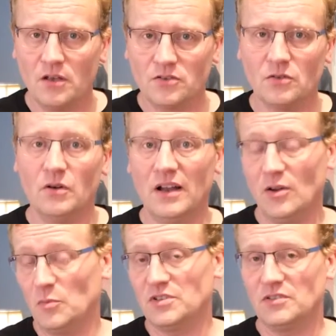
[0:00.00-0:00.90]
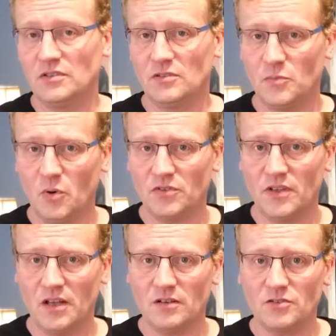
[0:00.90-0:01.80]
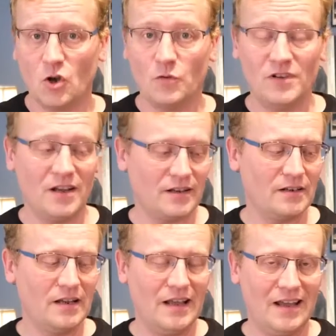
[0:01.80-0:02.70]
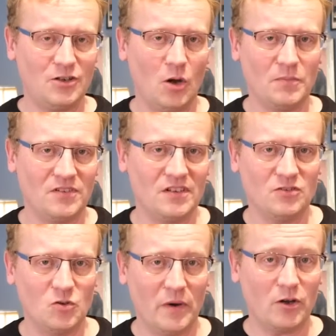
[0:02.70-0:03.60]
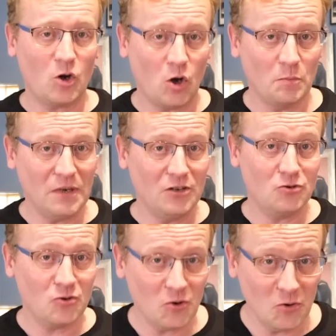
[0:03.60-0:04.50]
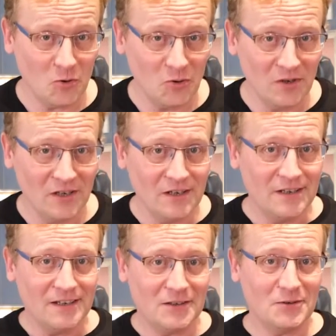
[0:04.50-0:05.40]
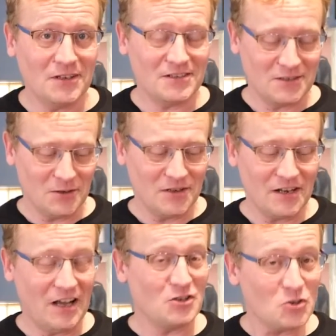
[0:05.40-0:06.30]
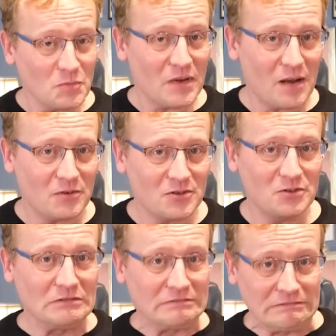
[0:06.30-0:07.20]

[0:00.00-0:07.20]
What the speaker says: So, and Home Assistant supports that. So hopefully I can adopt this into my Conbee 2. I don't actually know yet. I should be able to.